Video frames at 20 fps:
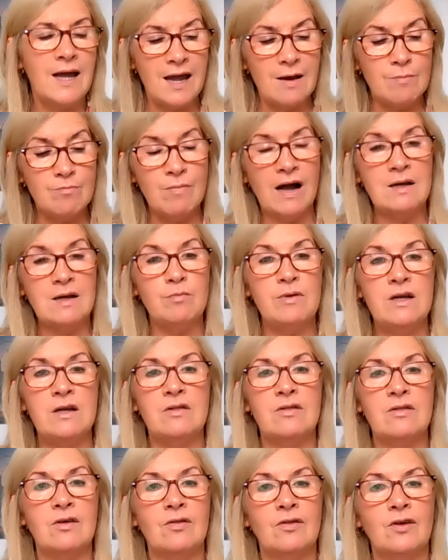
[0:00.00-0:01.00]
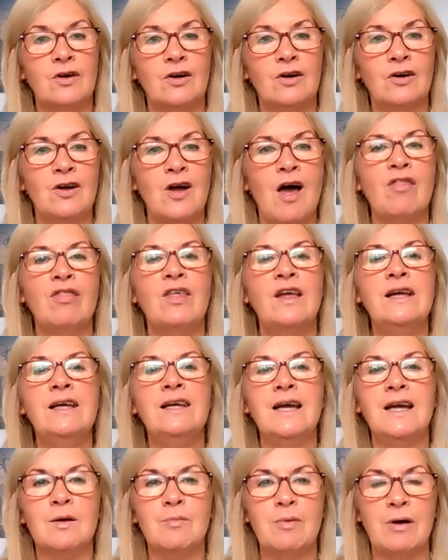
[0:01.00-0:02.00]
it might be that they're
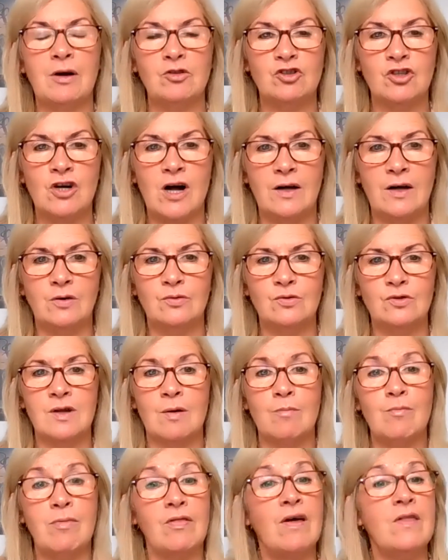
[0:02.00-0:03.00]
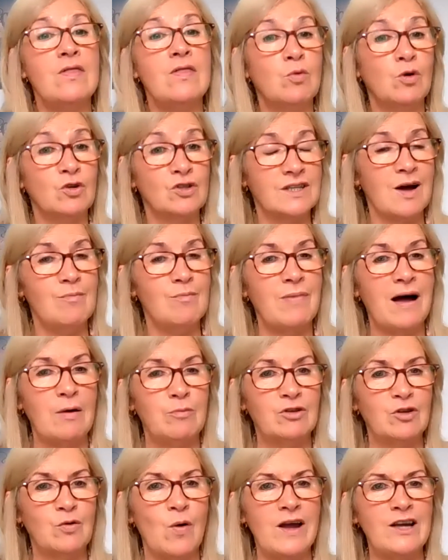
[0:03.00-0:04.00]
thinking about trials, but then they want to come back
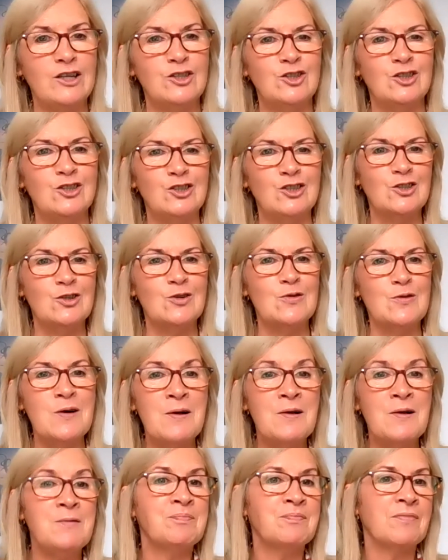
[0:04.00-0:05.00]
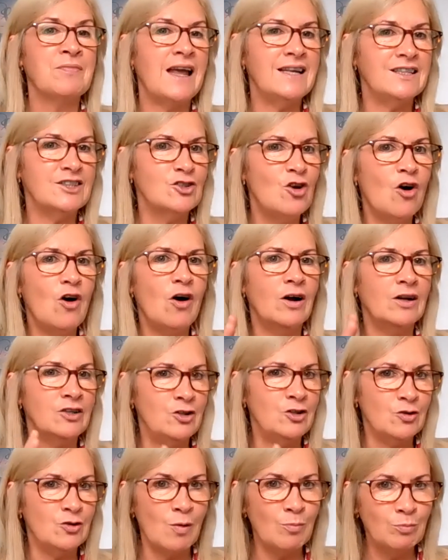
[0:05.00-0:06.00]
with questions. So it's not
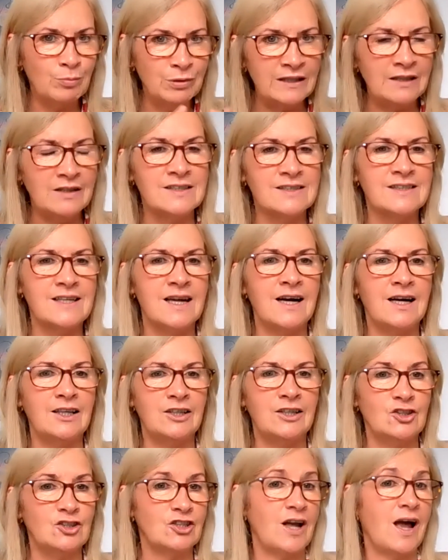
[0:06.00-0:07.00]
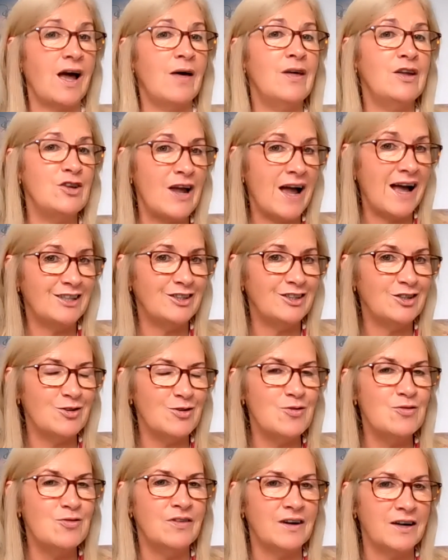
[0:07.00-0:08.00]
you complete the search and then you hand it
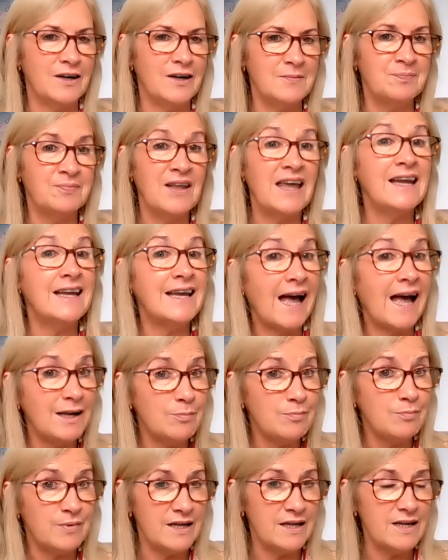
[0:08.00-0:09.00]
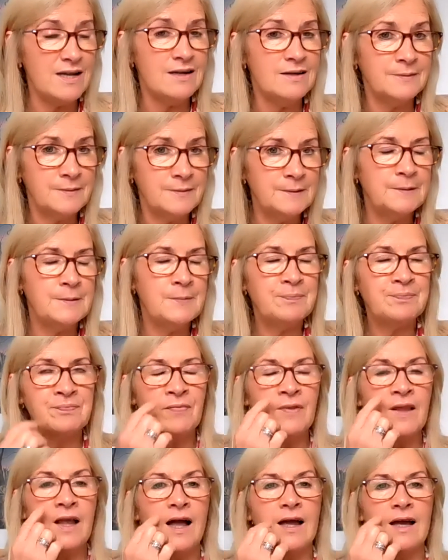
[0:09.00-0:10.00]
over. It can be.
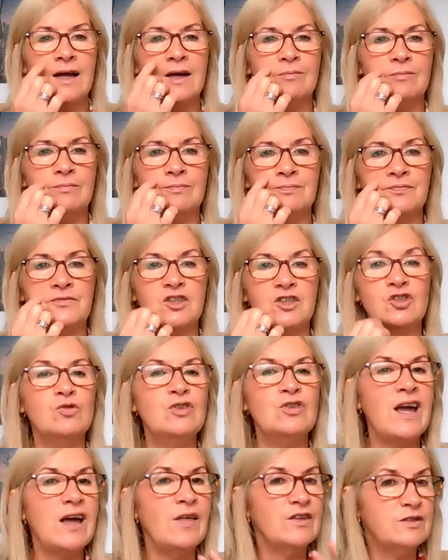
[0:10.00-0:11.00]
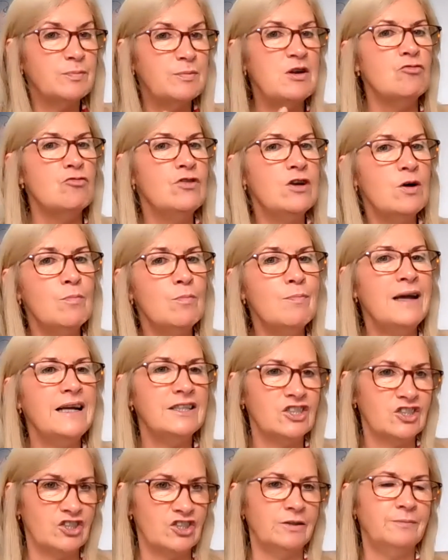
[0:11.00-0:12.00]
So there's been a real
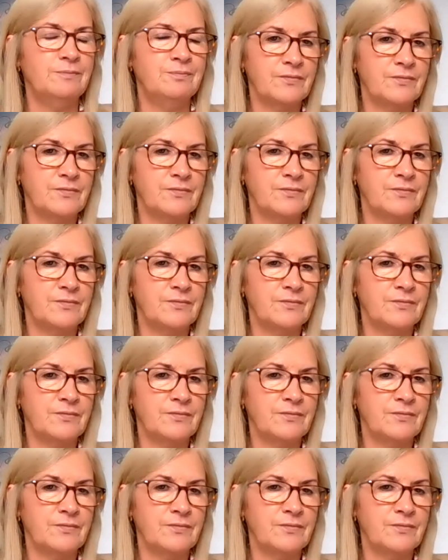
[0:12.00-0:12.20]
mixture.